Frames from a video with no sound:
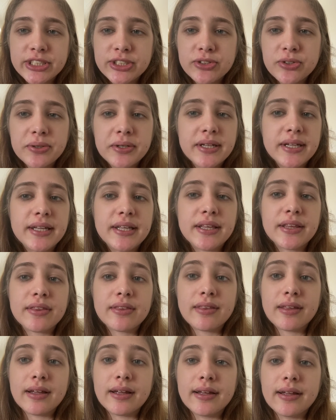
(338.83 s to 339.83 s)

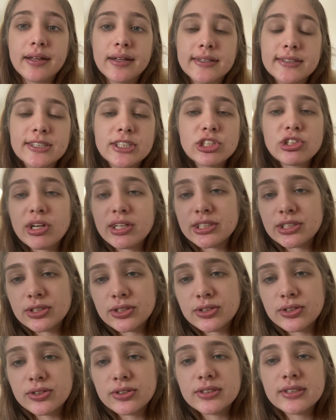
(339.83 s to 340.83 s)
student, the
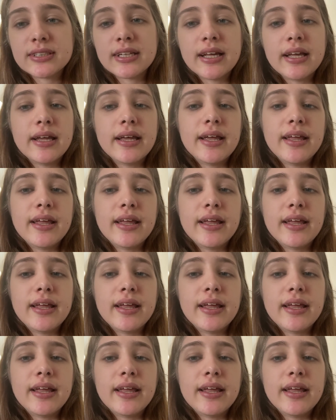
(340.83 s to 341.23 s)
stressors,